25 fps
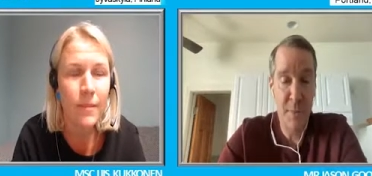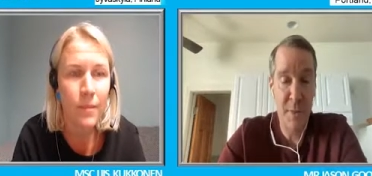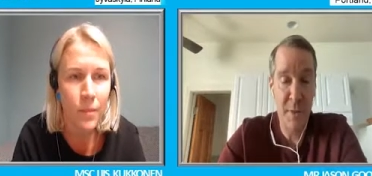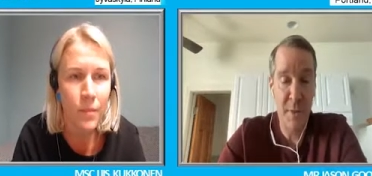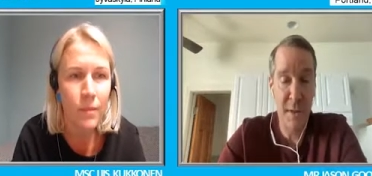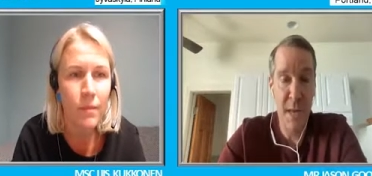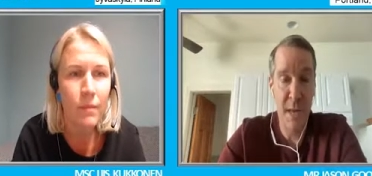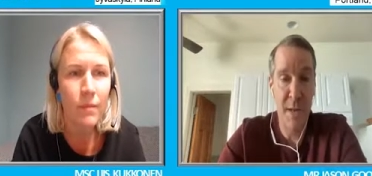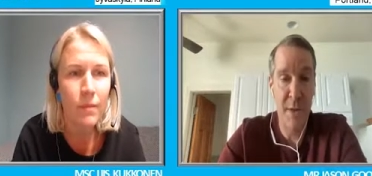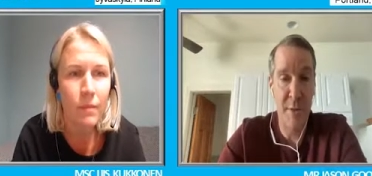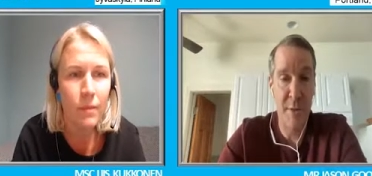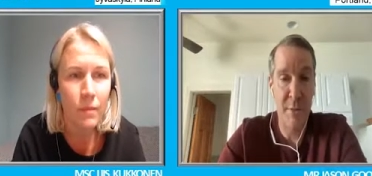
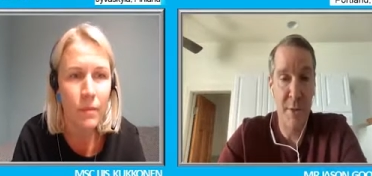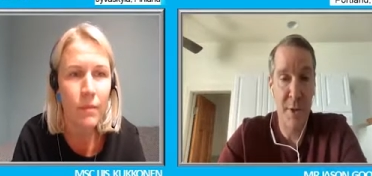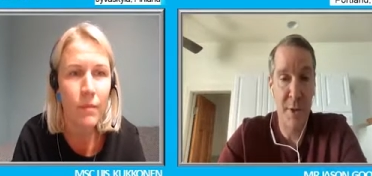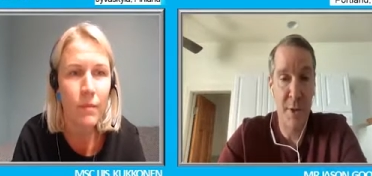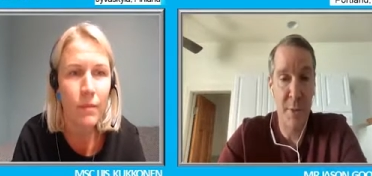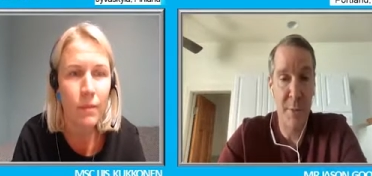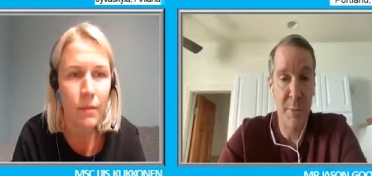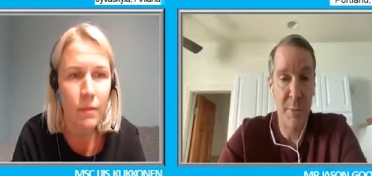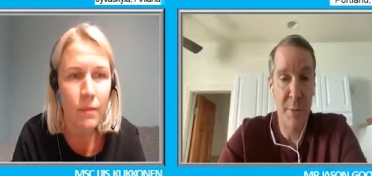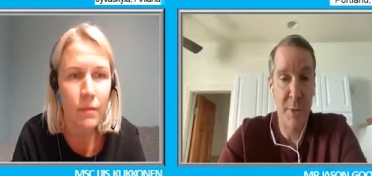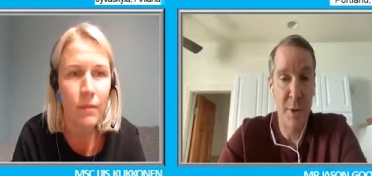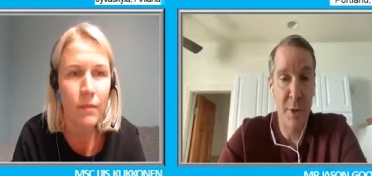Speaker 1: that
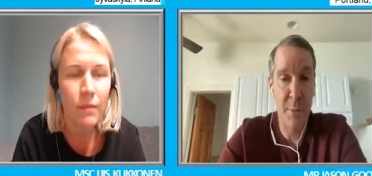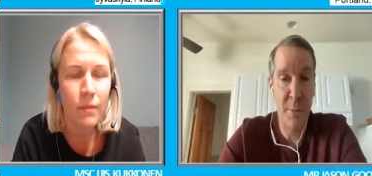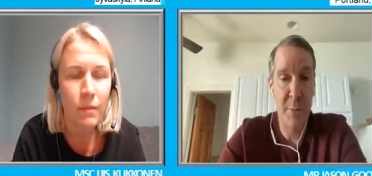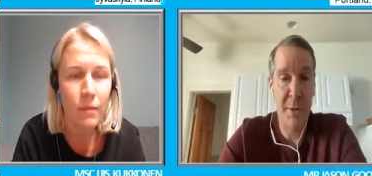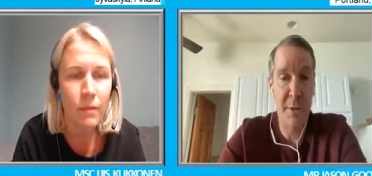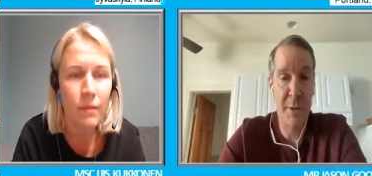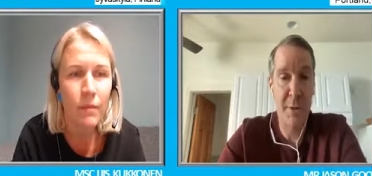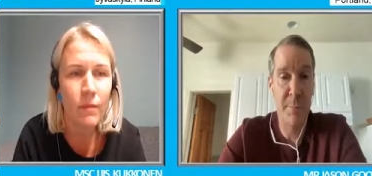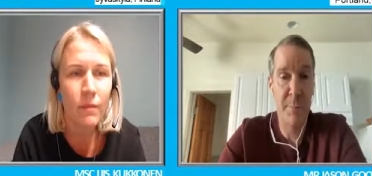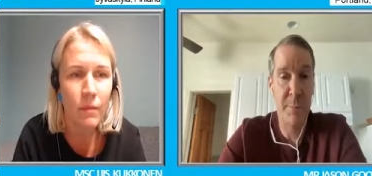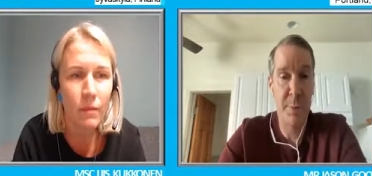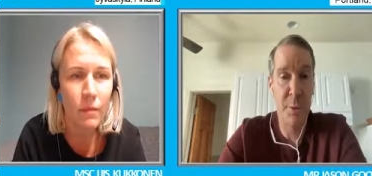they're
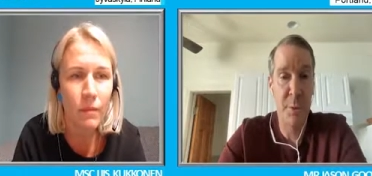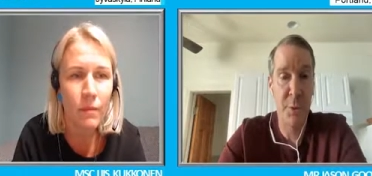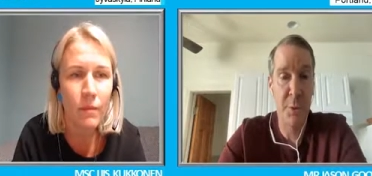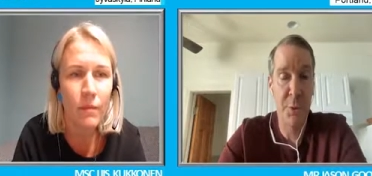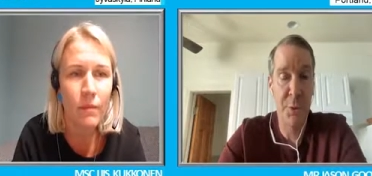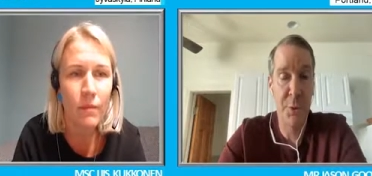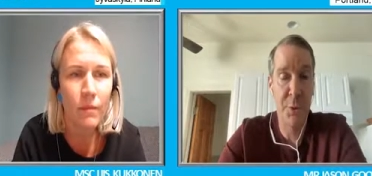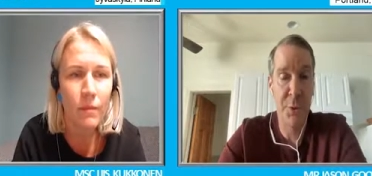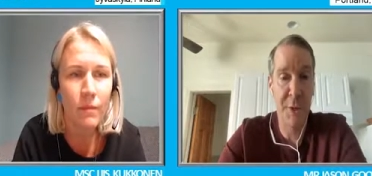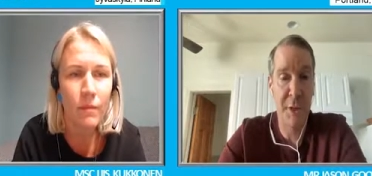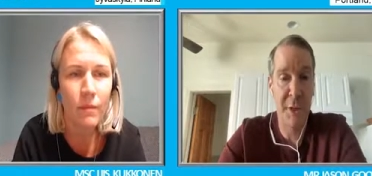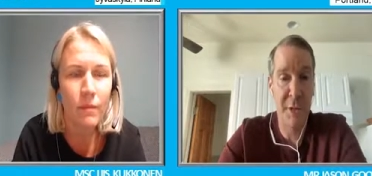being
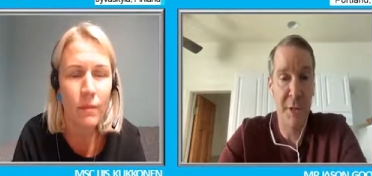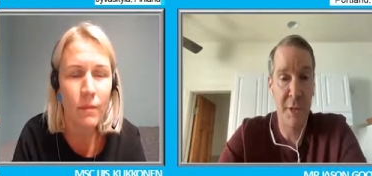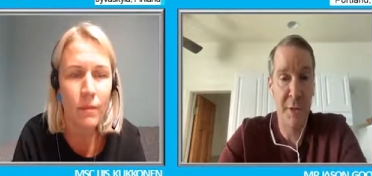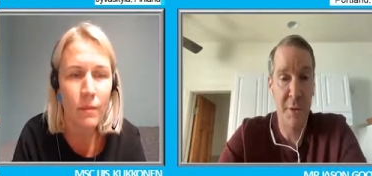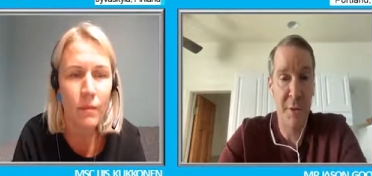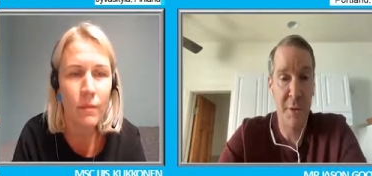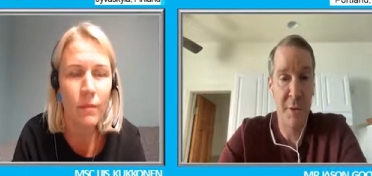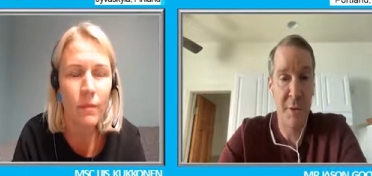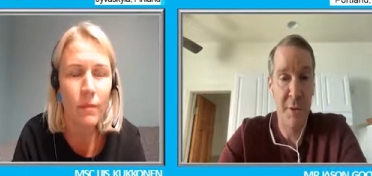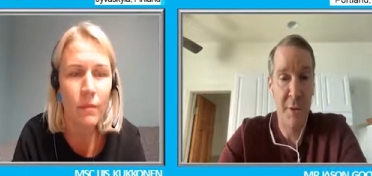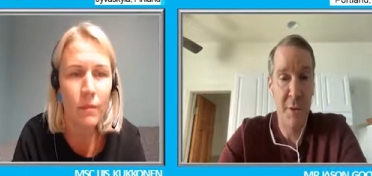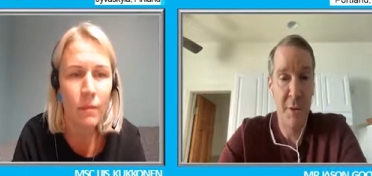pulled
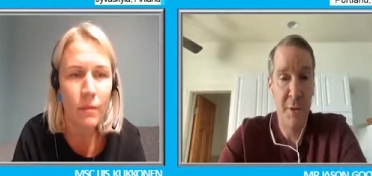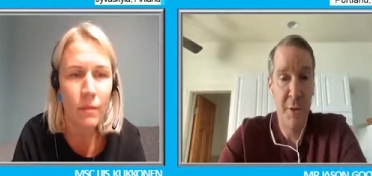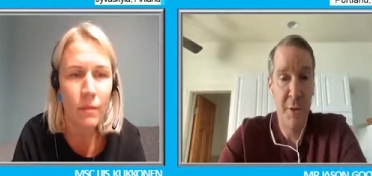in